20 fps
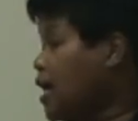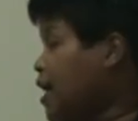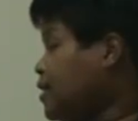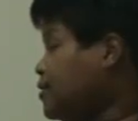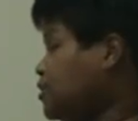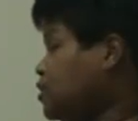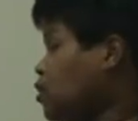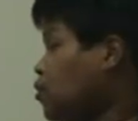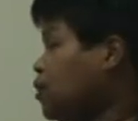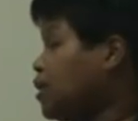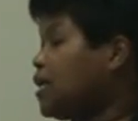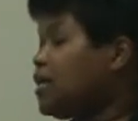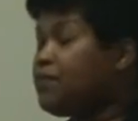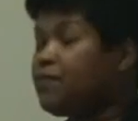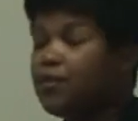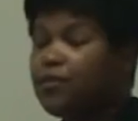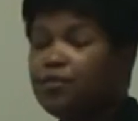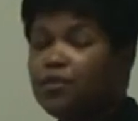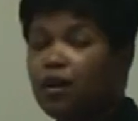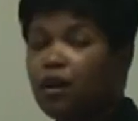And so
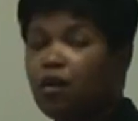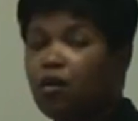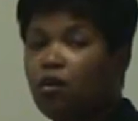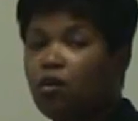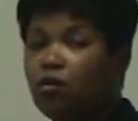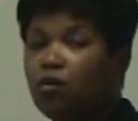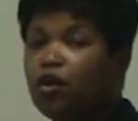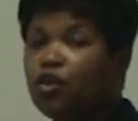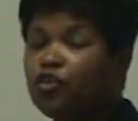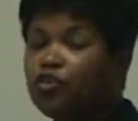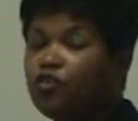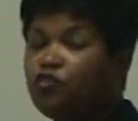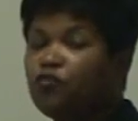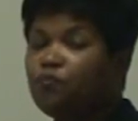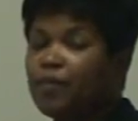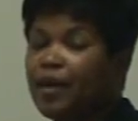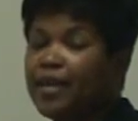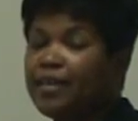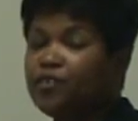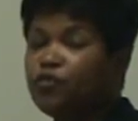even though you've
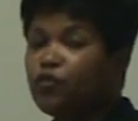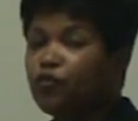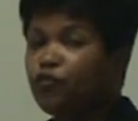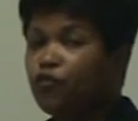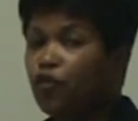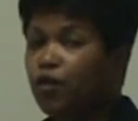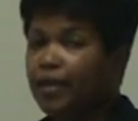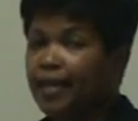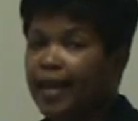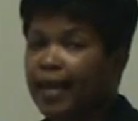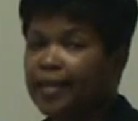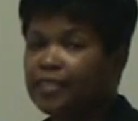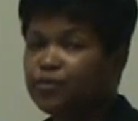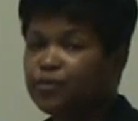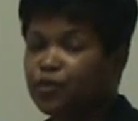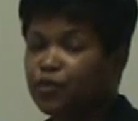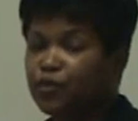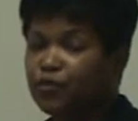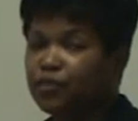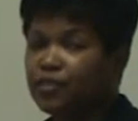made your forecast
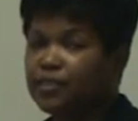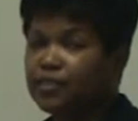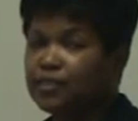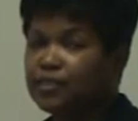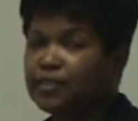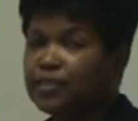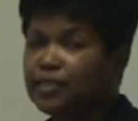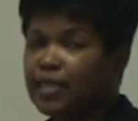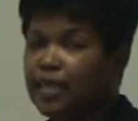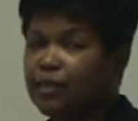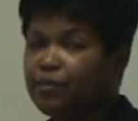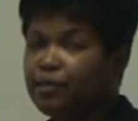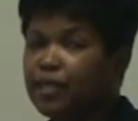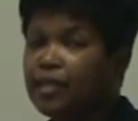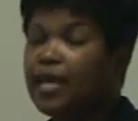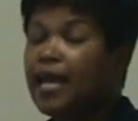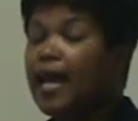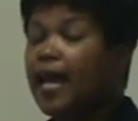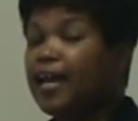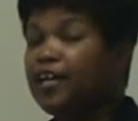with your thesis
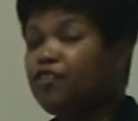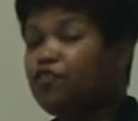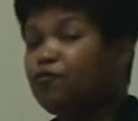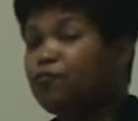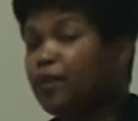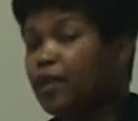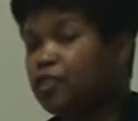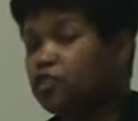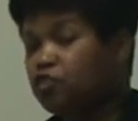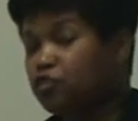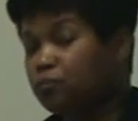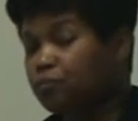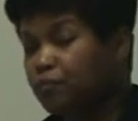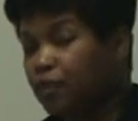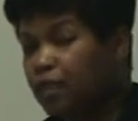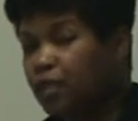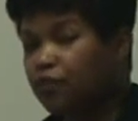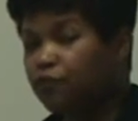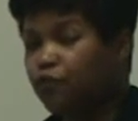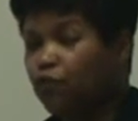statement and you've made your
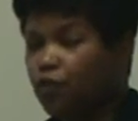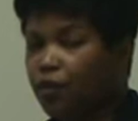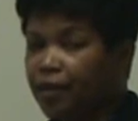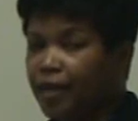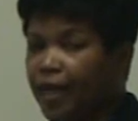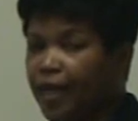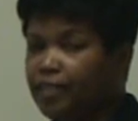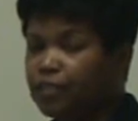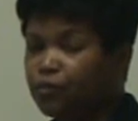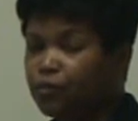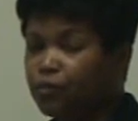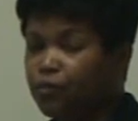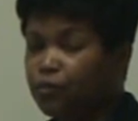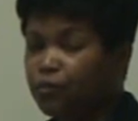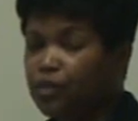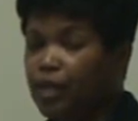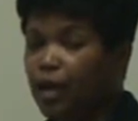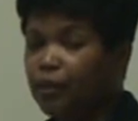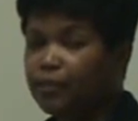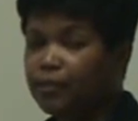mini forecast with your
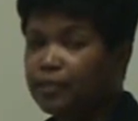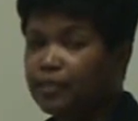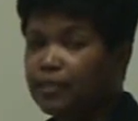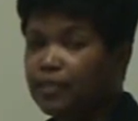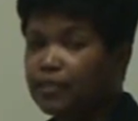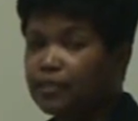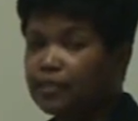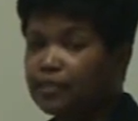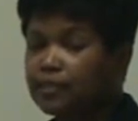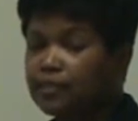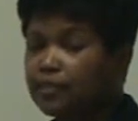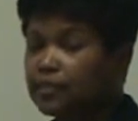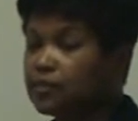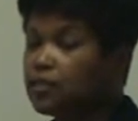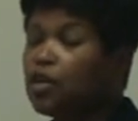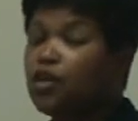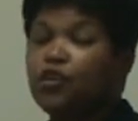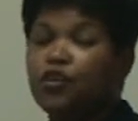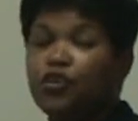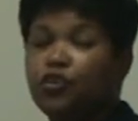topic sentences,
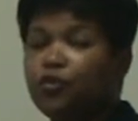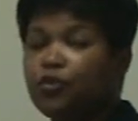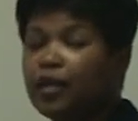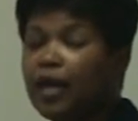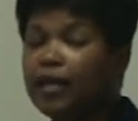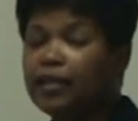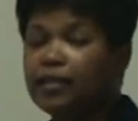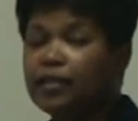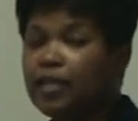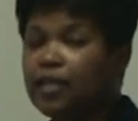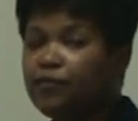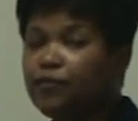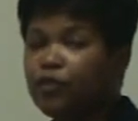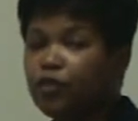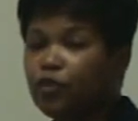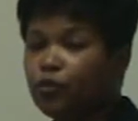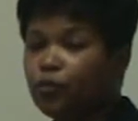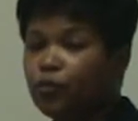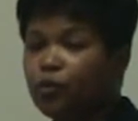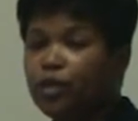you're not leaving
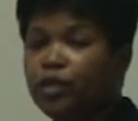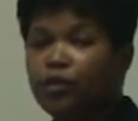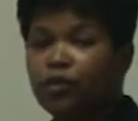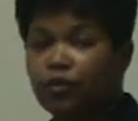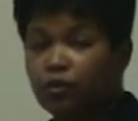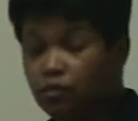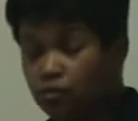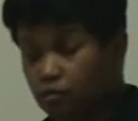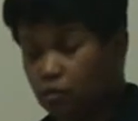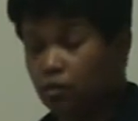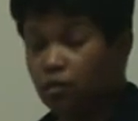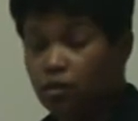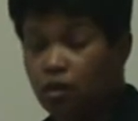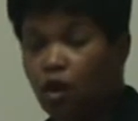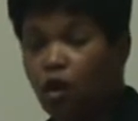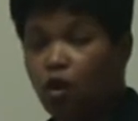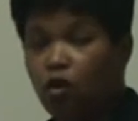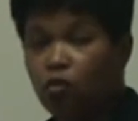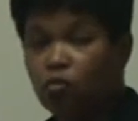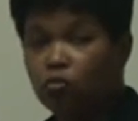your reader
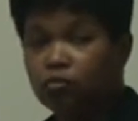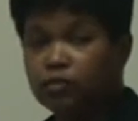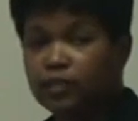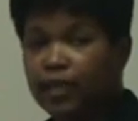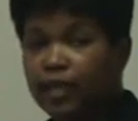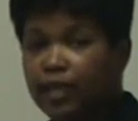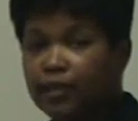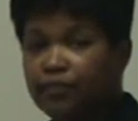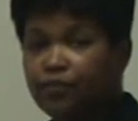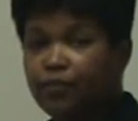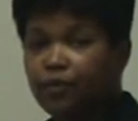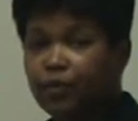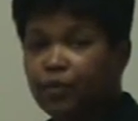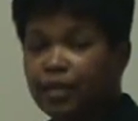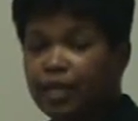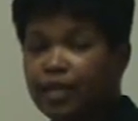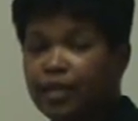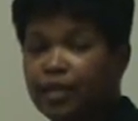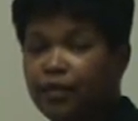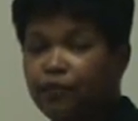cold at the
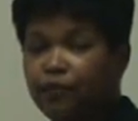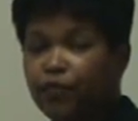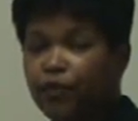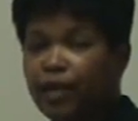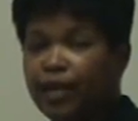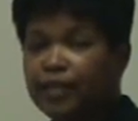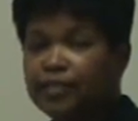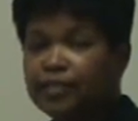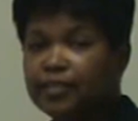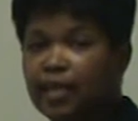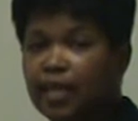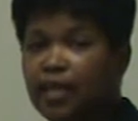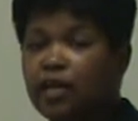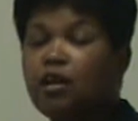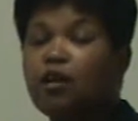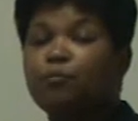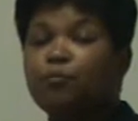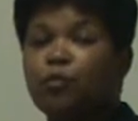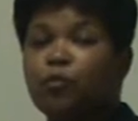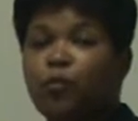very end of your essay,
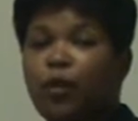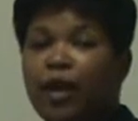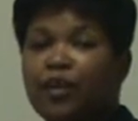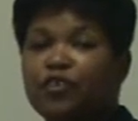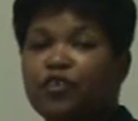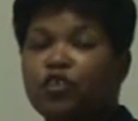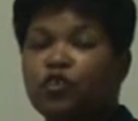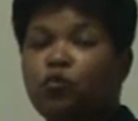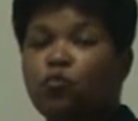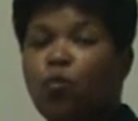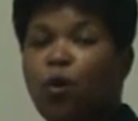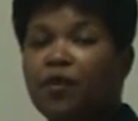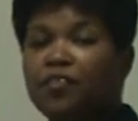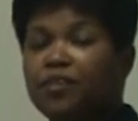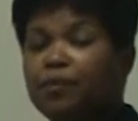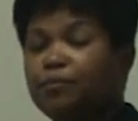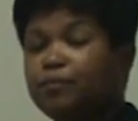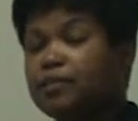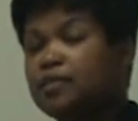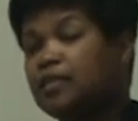but rather you want
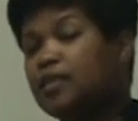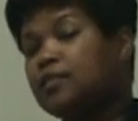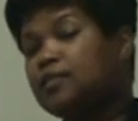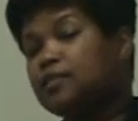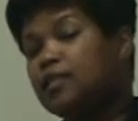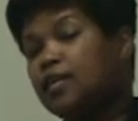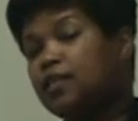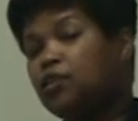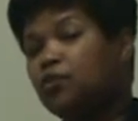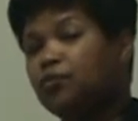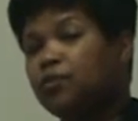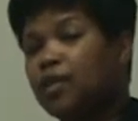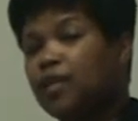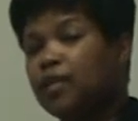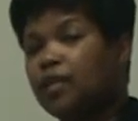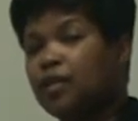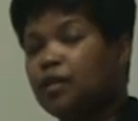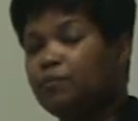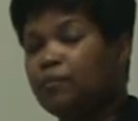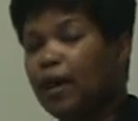them to continue
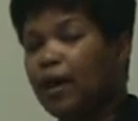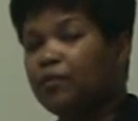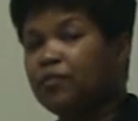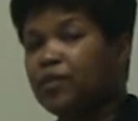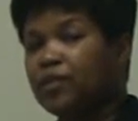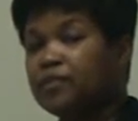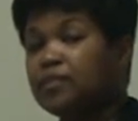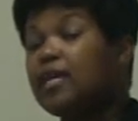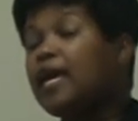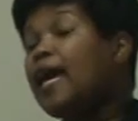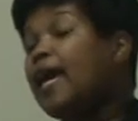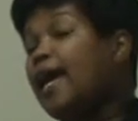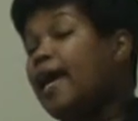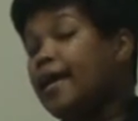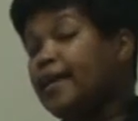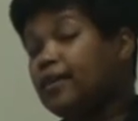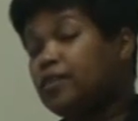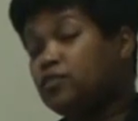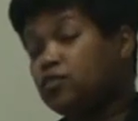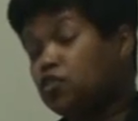thinking about this
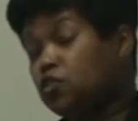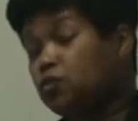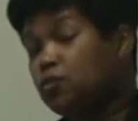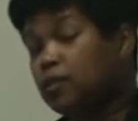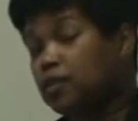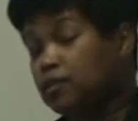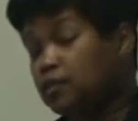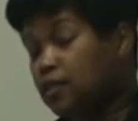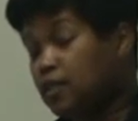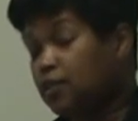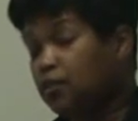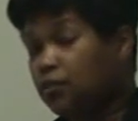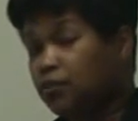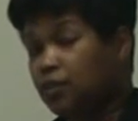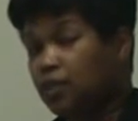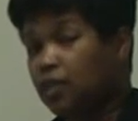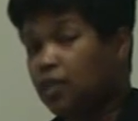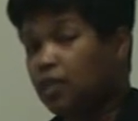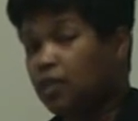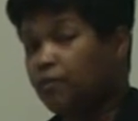and to continue
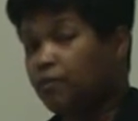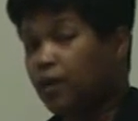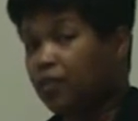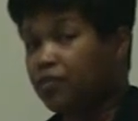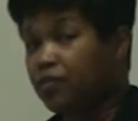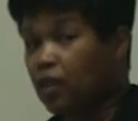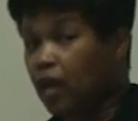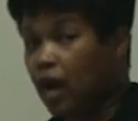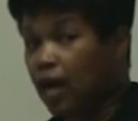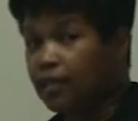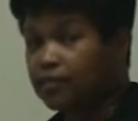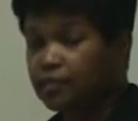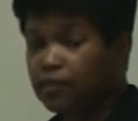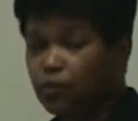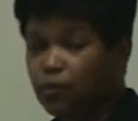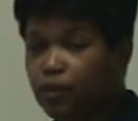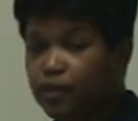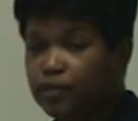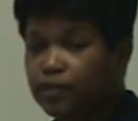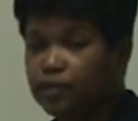thinking about the
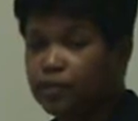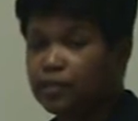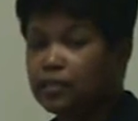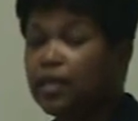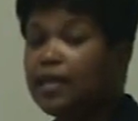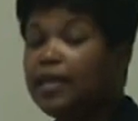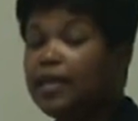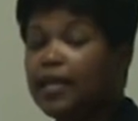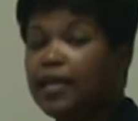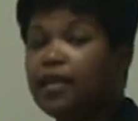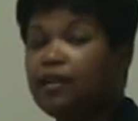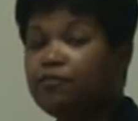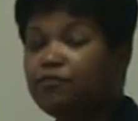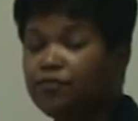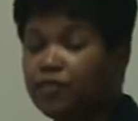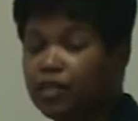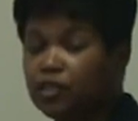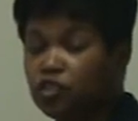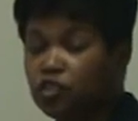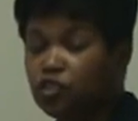consequences if
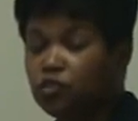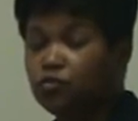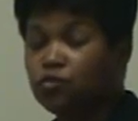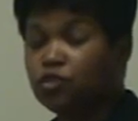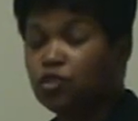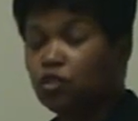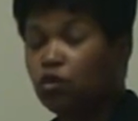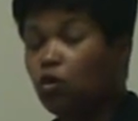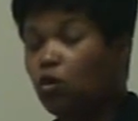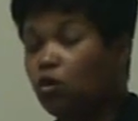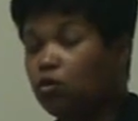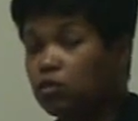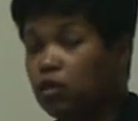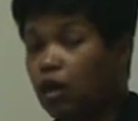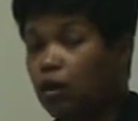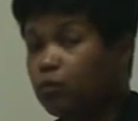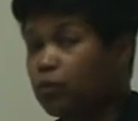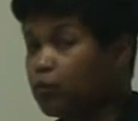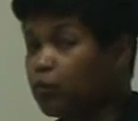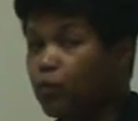they choose to go
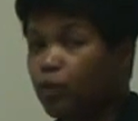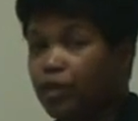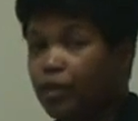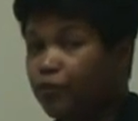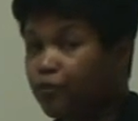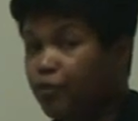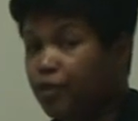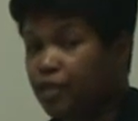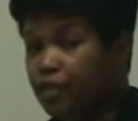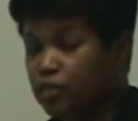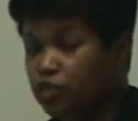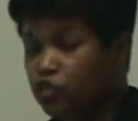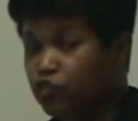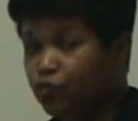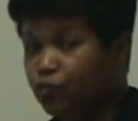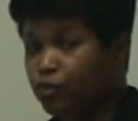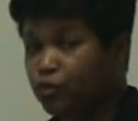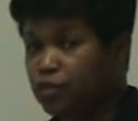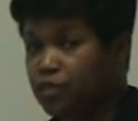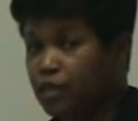along with whatever it is
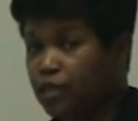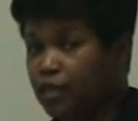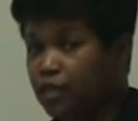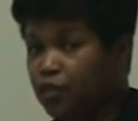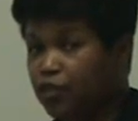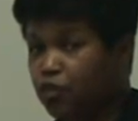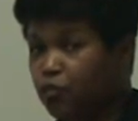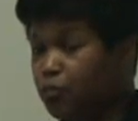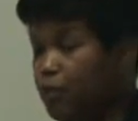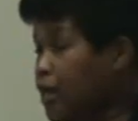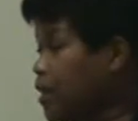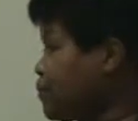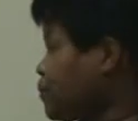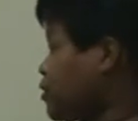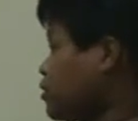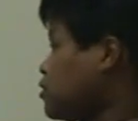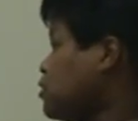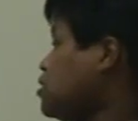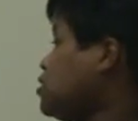you've presented in your paper.